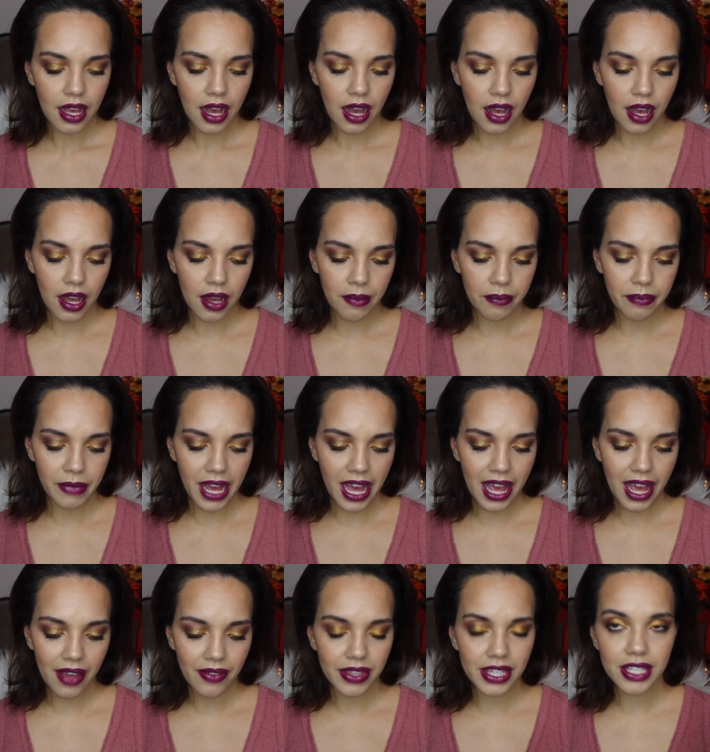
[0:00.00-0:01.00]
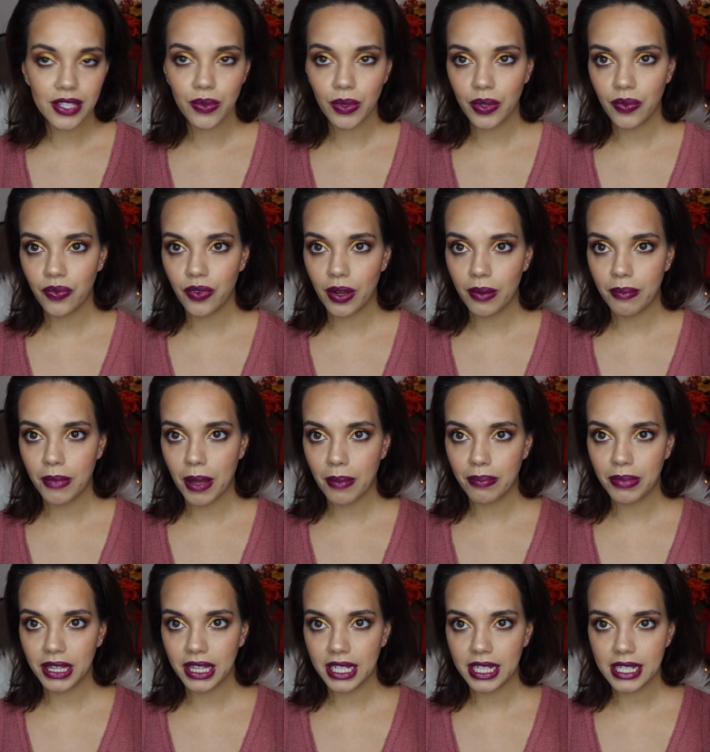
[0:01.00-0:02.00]
I have this one from
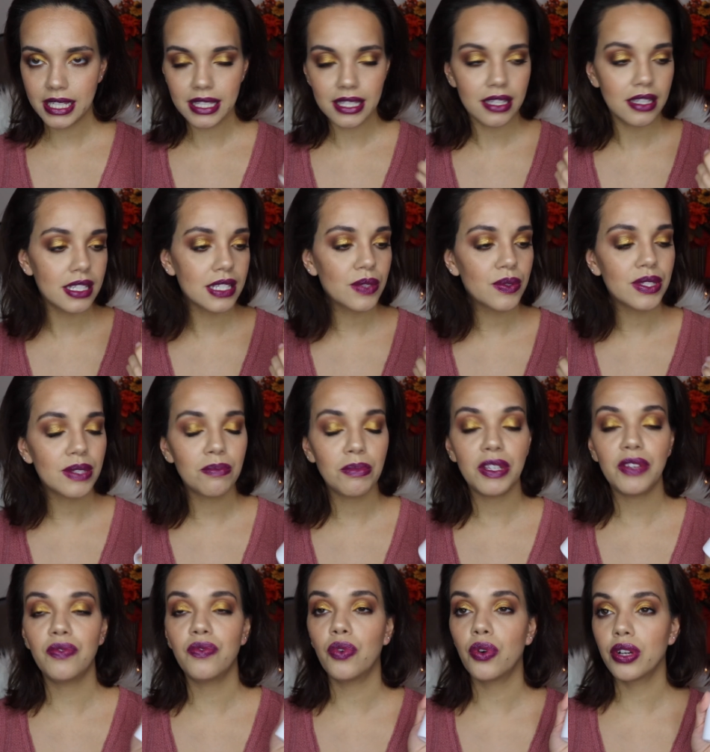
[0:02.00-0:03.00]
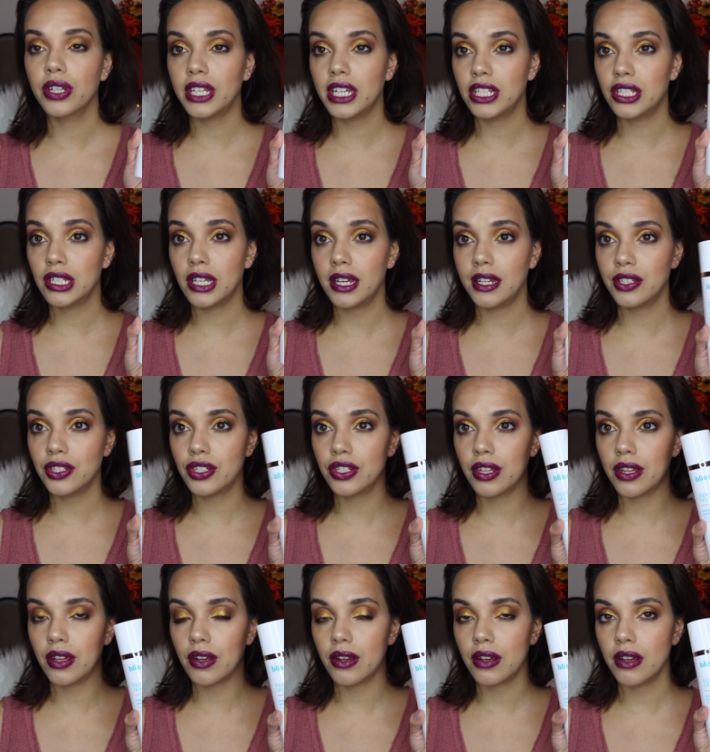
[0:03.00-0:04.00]
BLISS. This was before they changed
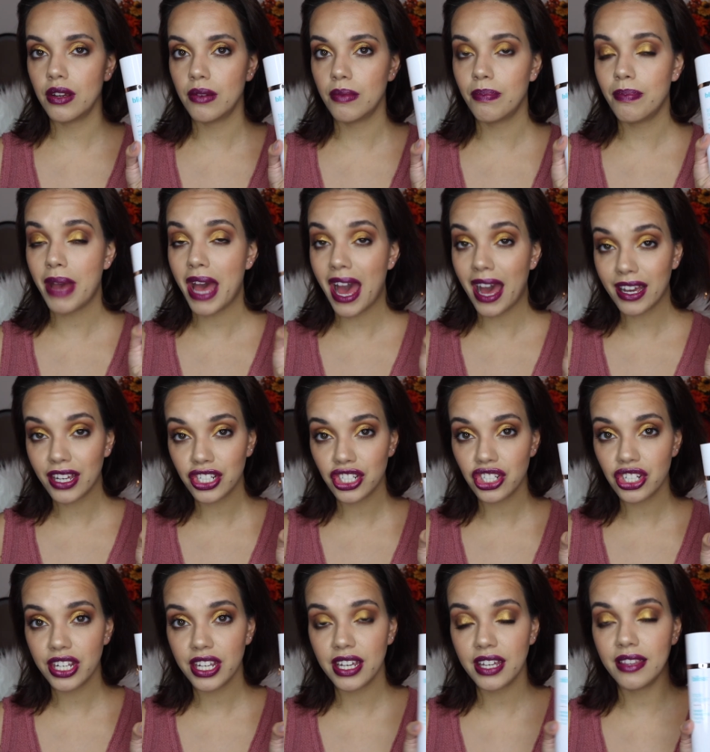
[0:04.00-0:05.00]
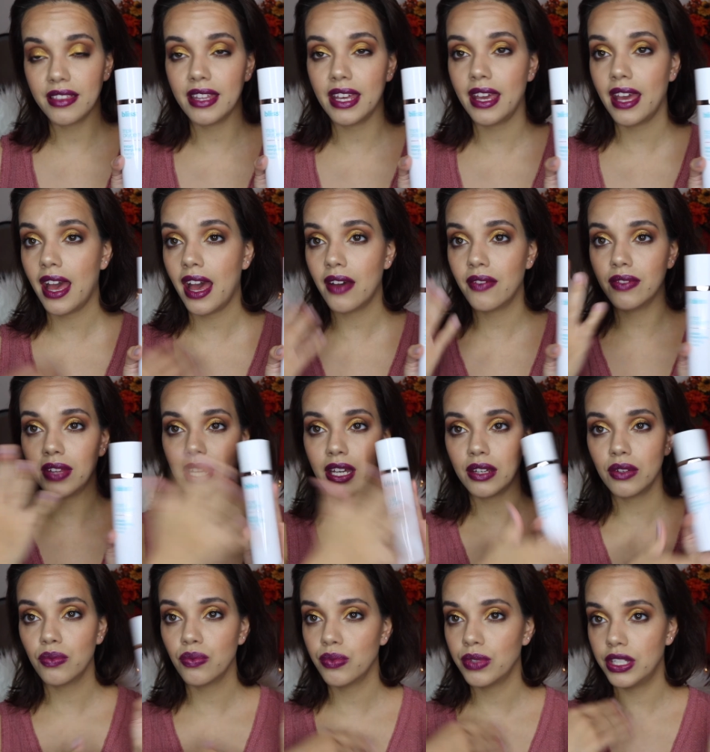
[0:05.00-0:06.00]
their packaging. They have
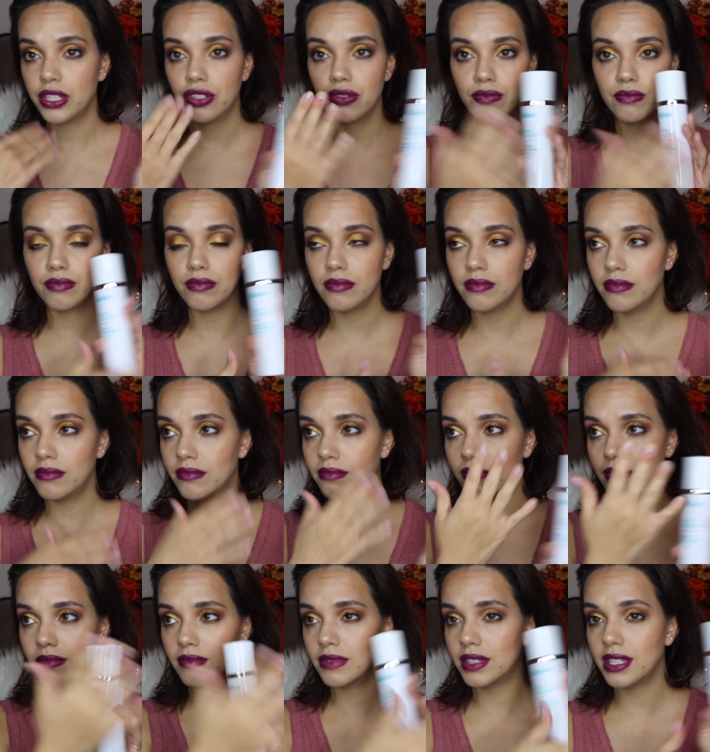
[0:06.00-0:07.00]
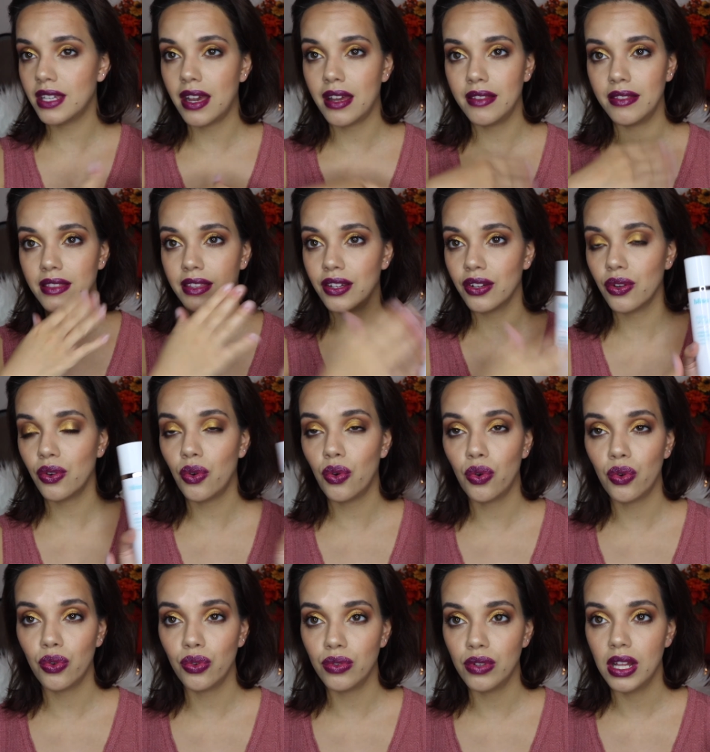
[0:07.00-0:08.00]
like redone their
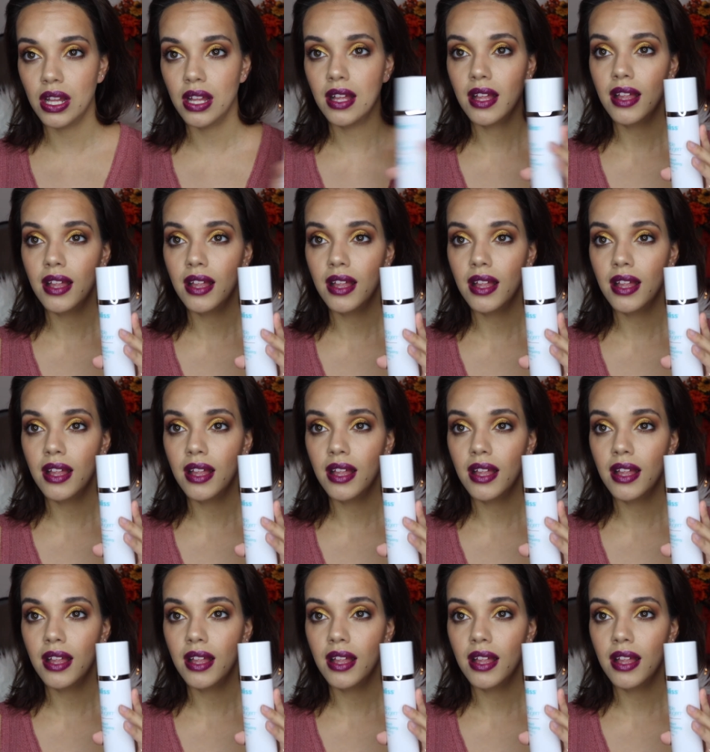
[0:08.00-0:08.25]
whole